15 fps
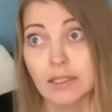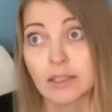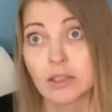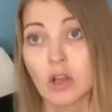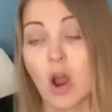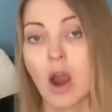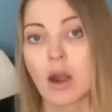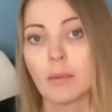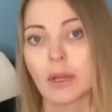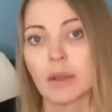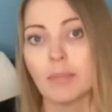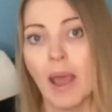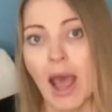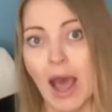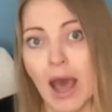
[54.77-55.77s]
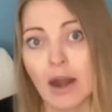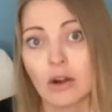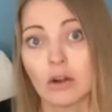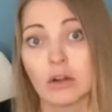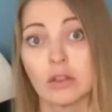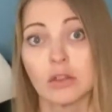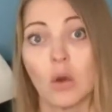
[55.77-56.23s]
karmic
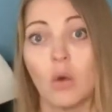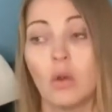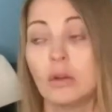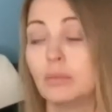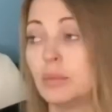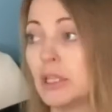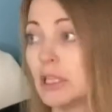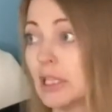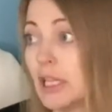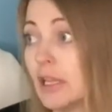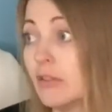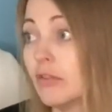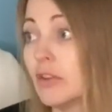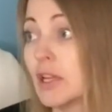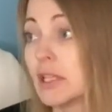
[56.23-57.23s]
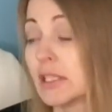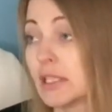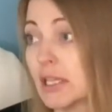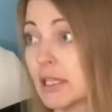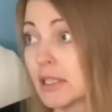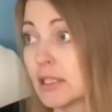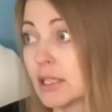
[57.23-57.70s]
patterns, old belief
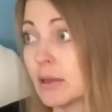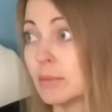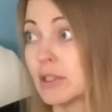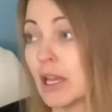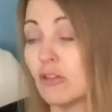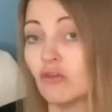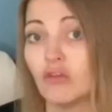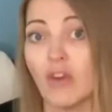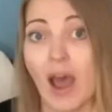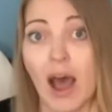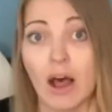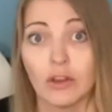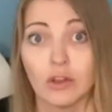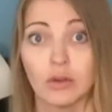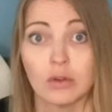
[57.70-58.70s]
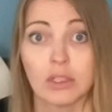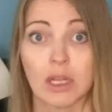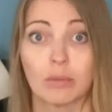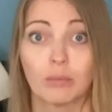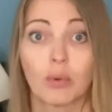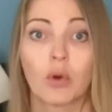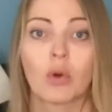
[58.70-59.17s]
systems and values
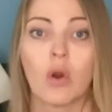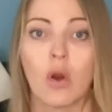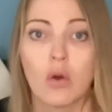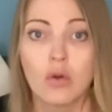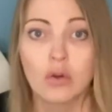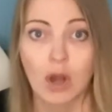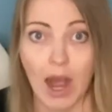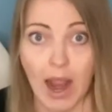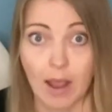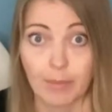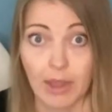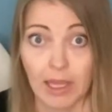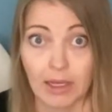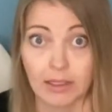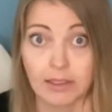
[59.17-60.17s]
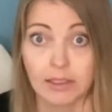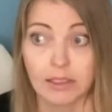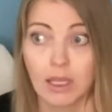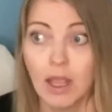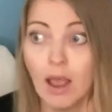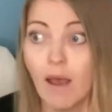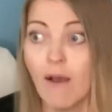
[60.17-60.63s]
and programmings
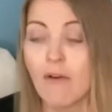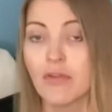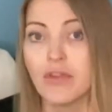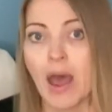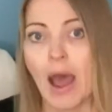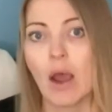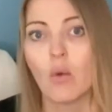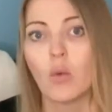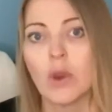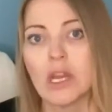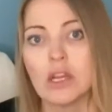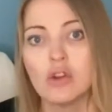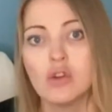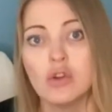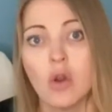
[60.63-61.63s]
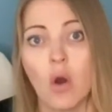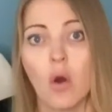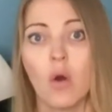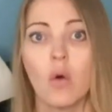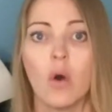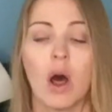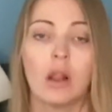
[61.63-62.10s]
that we
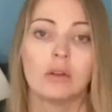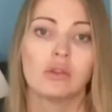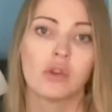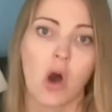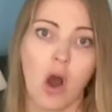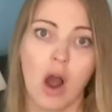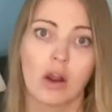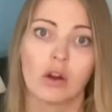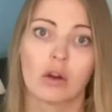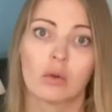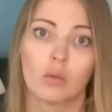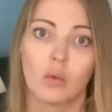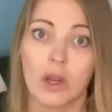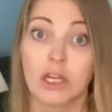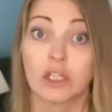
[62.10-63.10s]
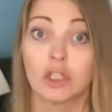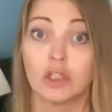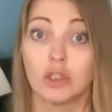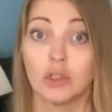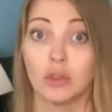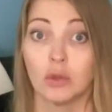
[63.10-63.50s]
no longer wish to